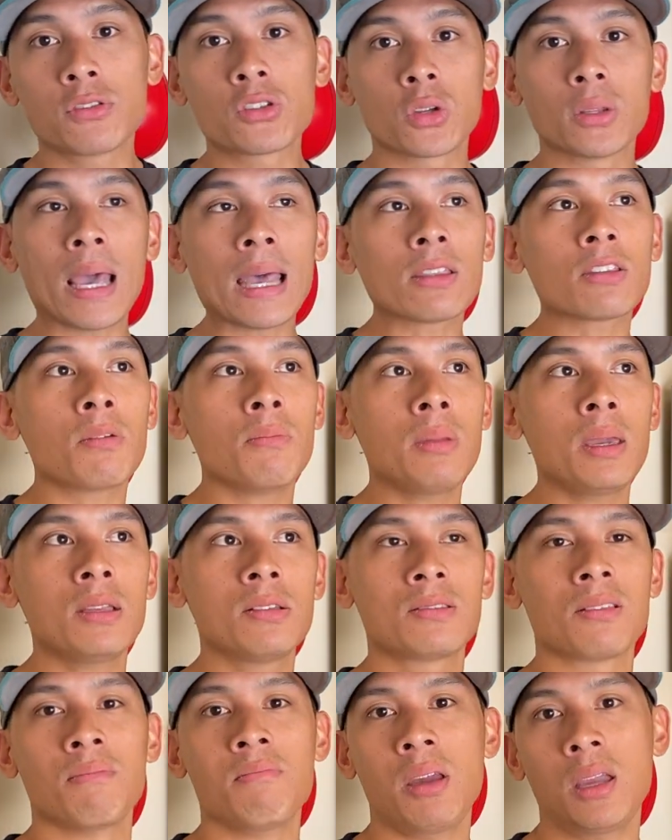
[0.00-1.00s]
So that to me
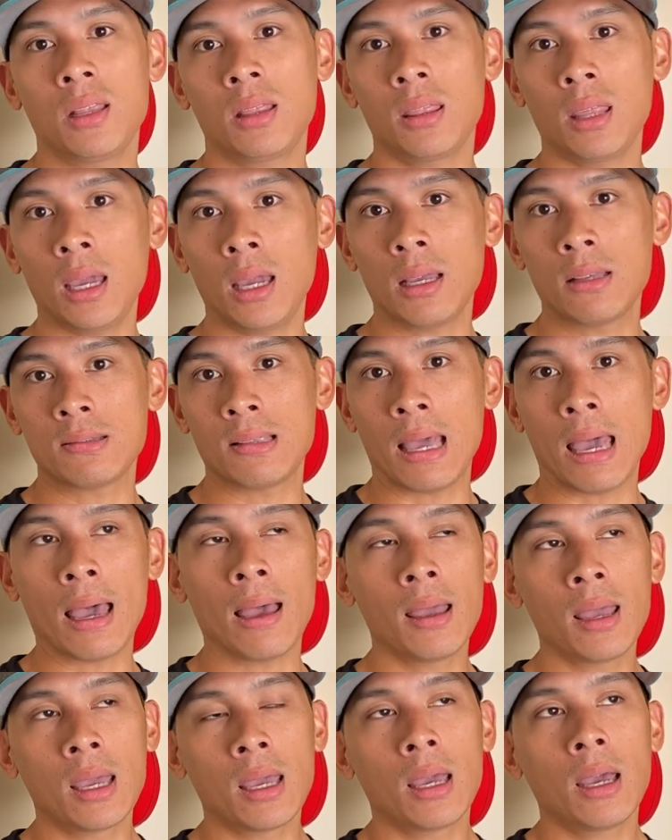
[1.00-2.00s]
is the main thing is
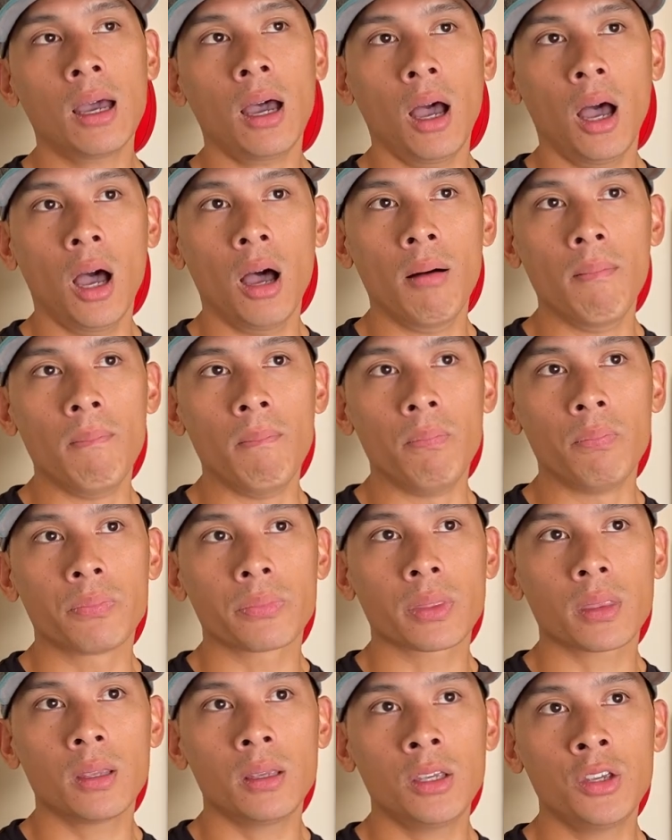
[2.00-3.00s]
that um,
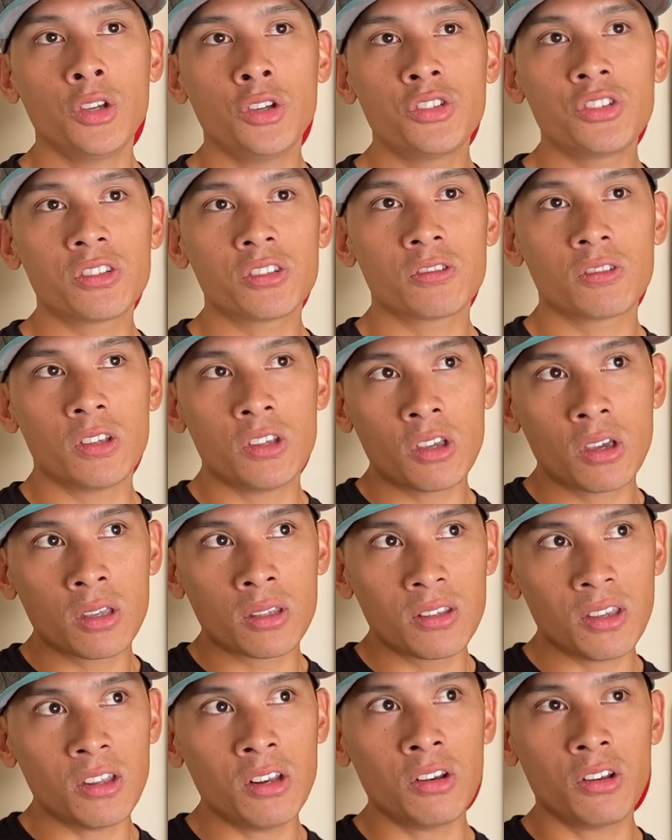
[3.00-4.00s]
you you
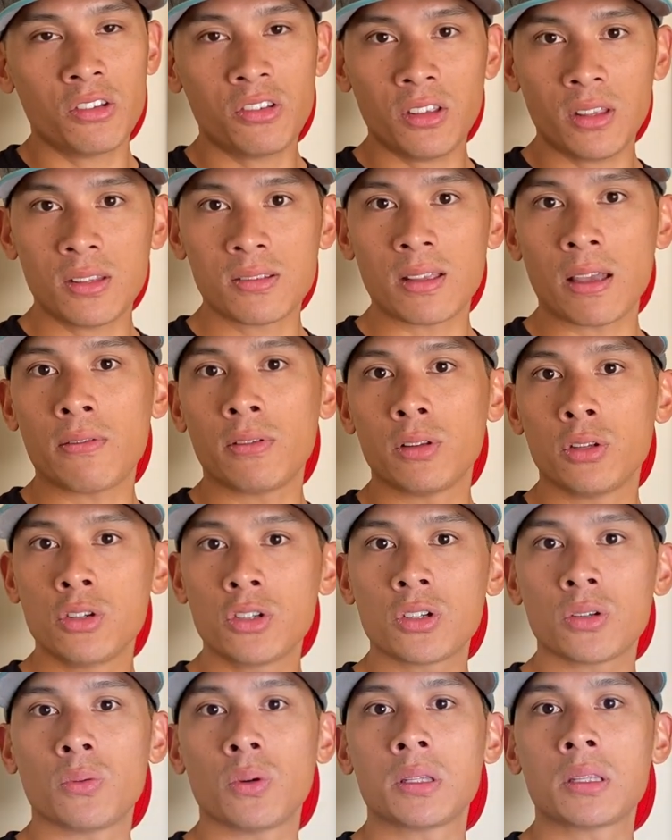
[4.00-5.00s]
continue to see this
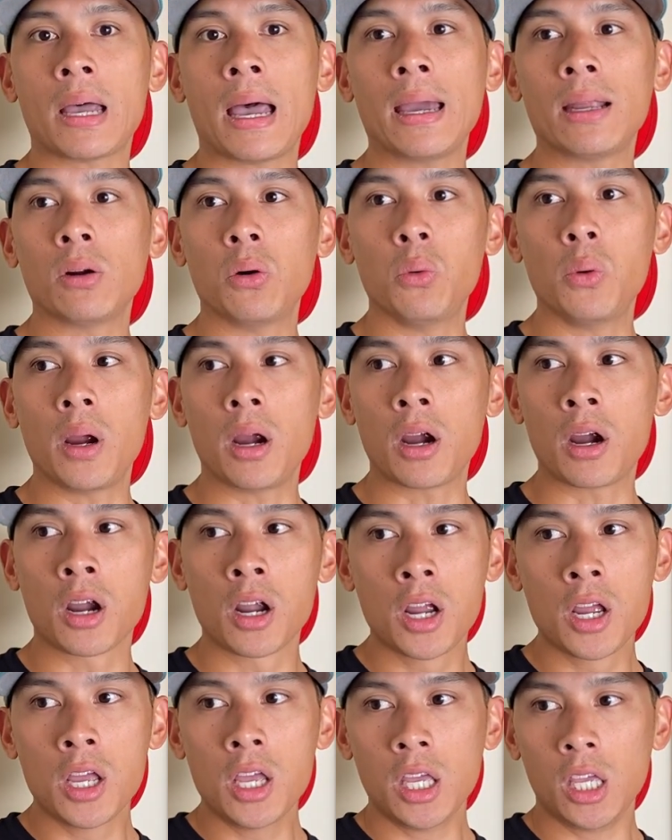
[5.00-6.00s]
evolution with title where
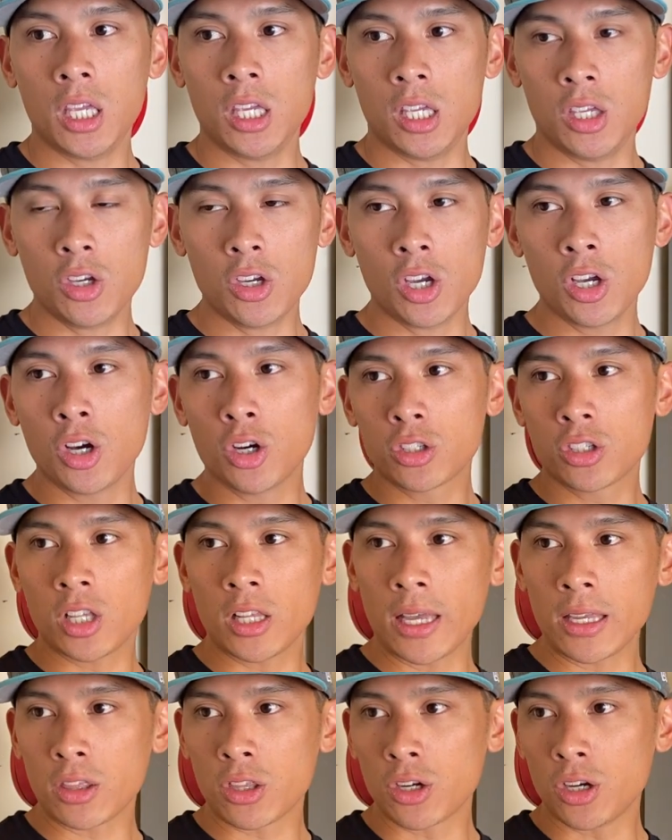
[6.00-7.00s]
you can go to
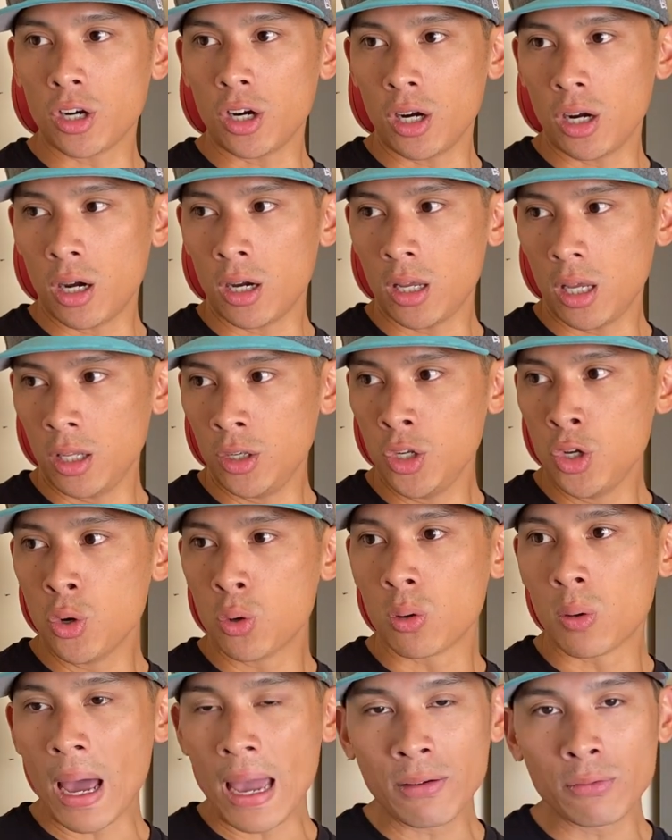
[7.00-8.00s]
like their uh, new
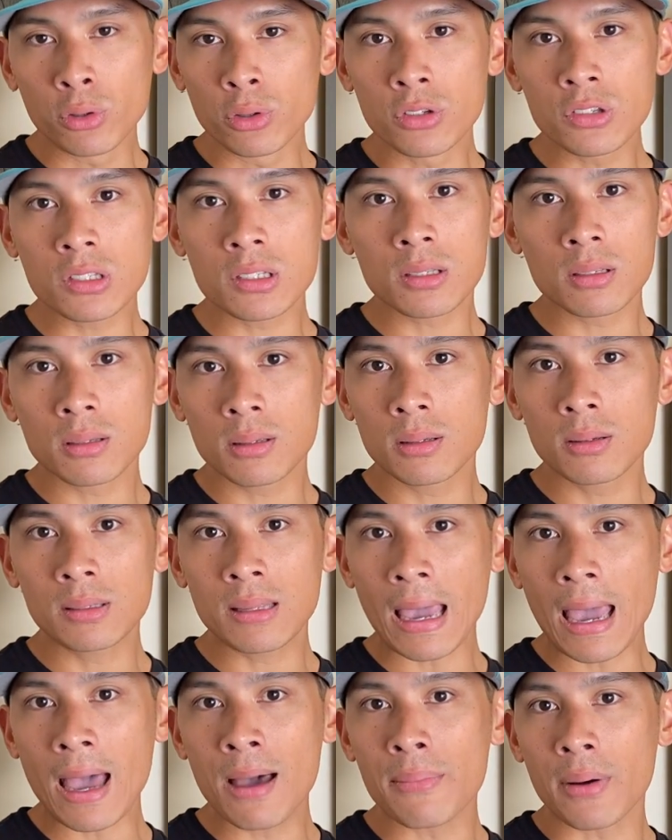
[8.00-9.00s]
arrivals
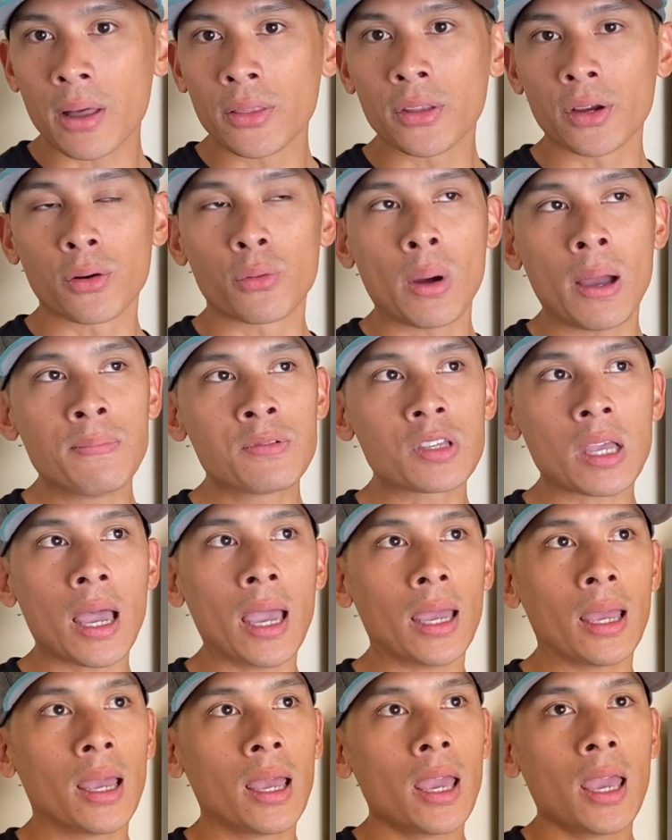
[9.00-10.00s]
tab on their
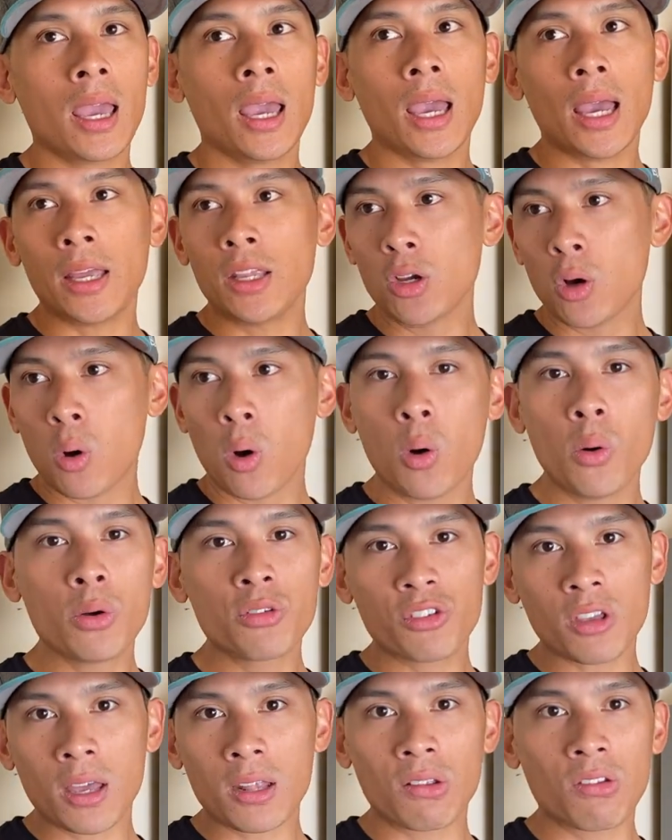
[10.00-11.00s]
website and you'll
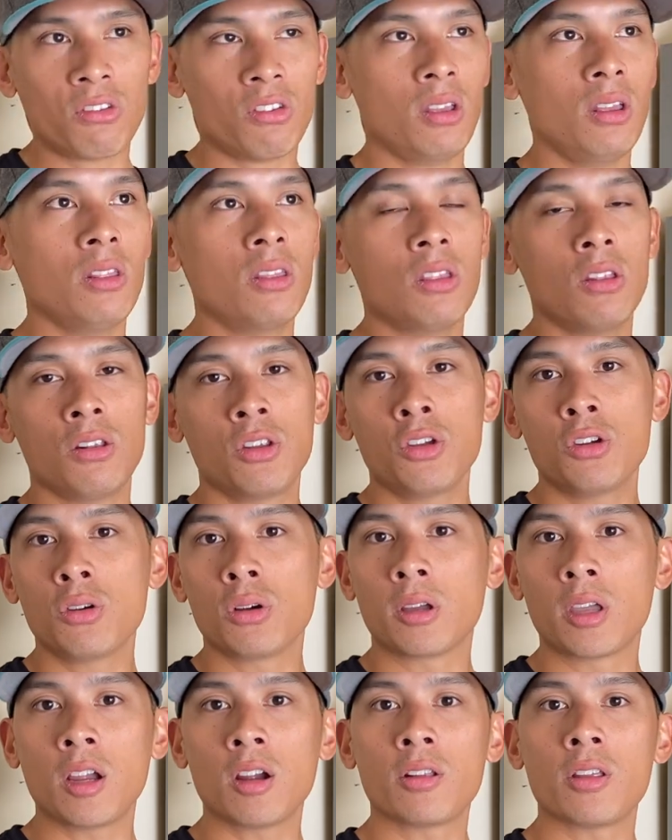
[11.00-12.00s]
always kind of see the new
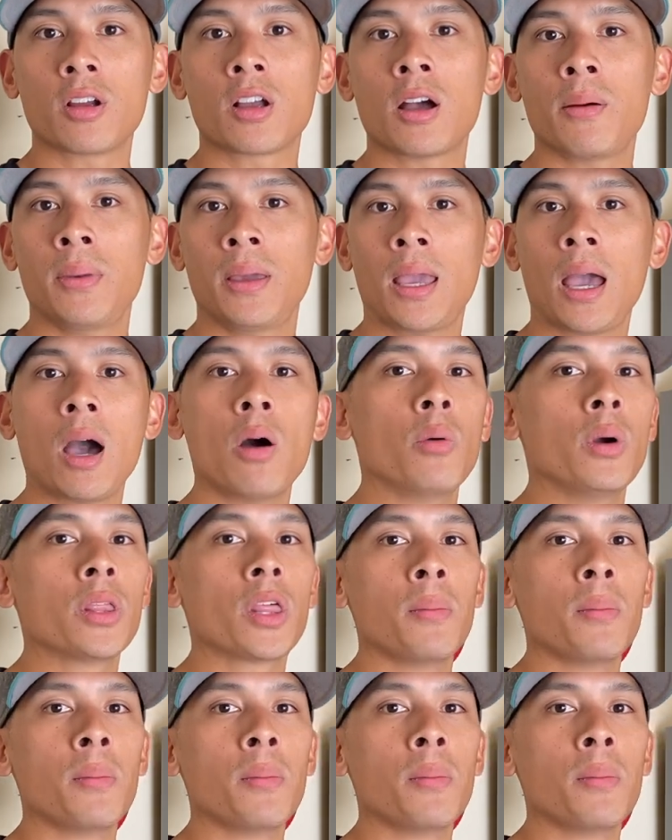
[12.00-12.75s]
gear they're coming out with.